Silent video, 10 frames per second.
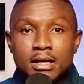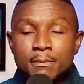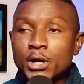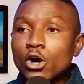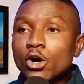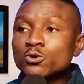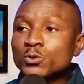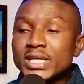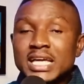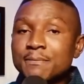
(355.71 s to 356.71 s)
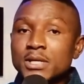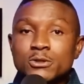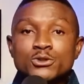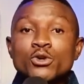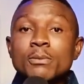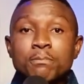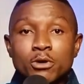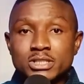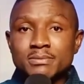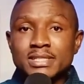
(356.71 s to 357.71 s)
Because with him, there's no
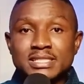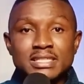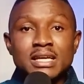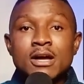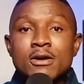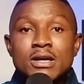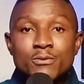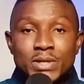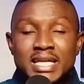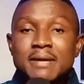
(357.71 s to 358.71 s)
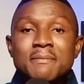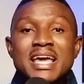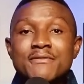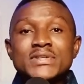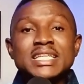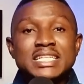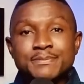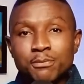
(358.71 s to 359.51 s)
impossibility. With him, everything is